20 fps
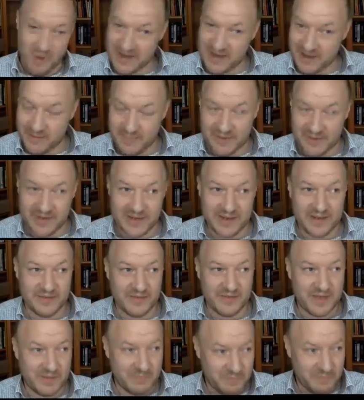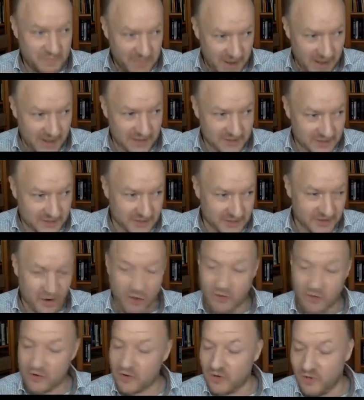company and then at
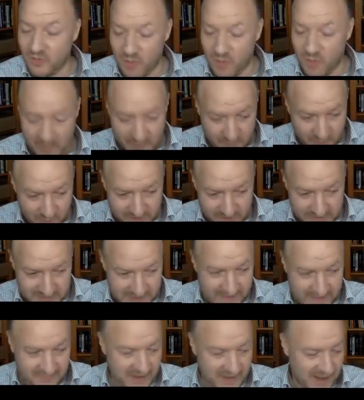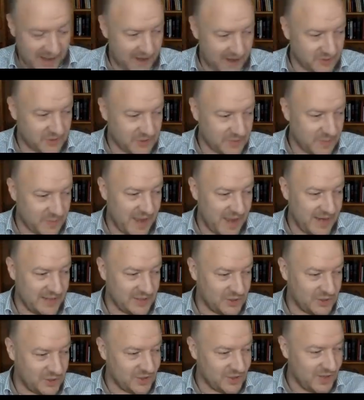Canonical when we attacked the cloud
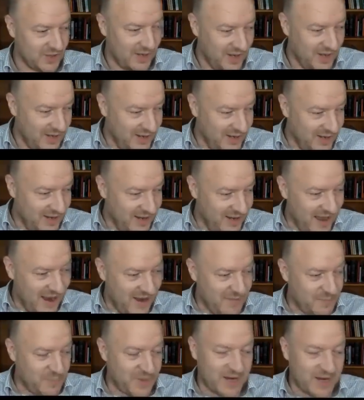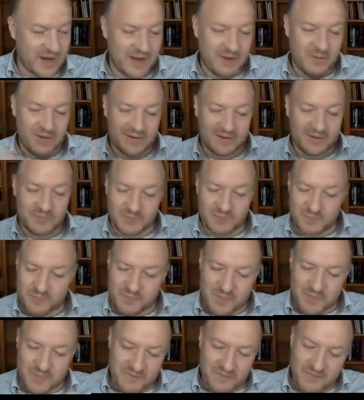space. But
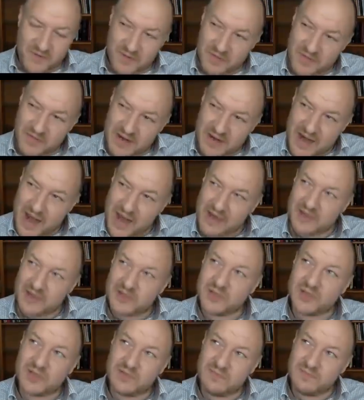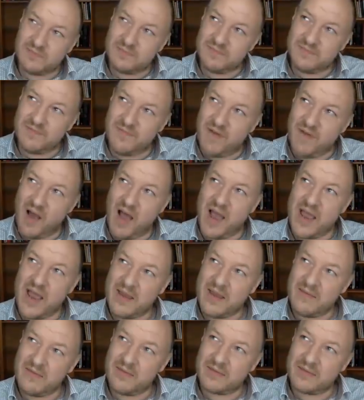for the next
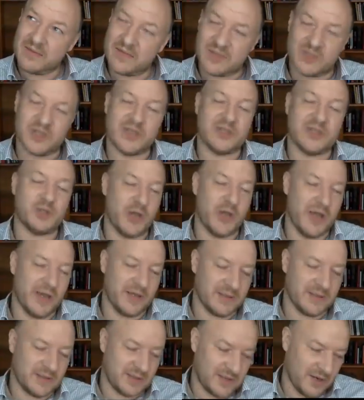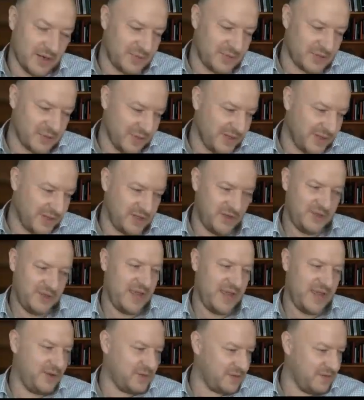5 to 6 years, so between
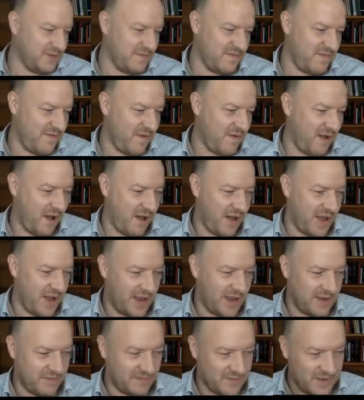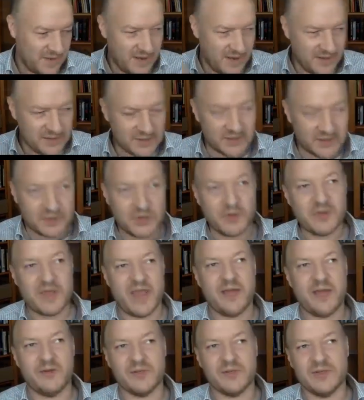2005 to
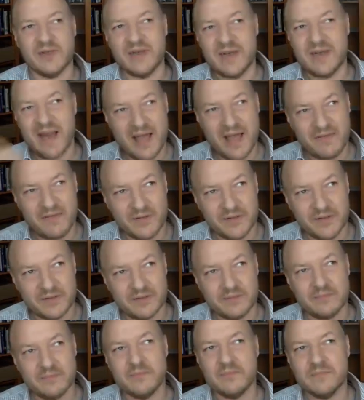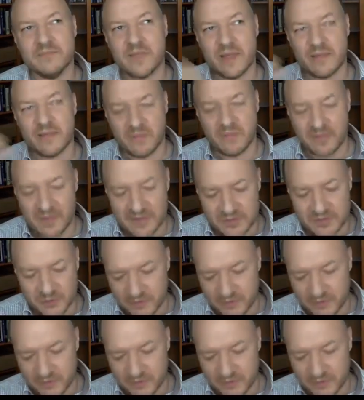2011, that sort